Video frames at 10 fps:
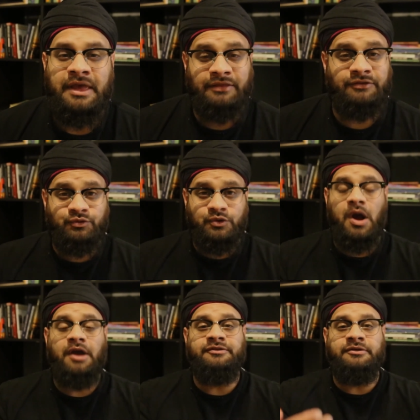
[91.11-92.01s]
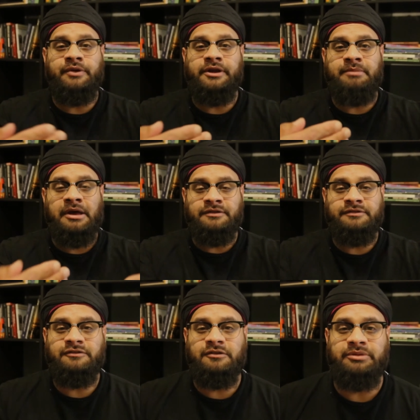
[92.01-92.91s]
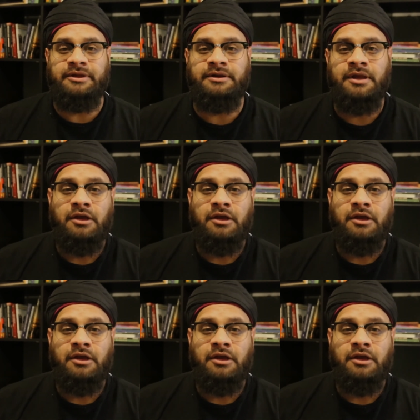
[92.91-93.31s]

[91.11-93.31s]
And this requires a great amount of discipline.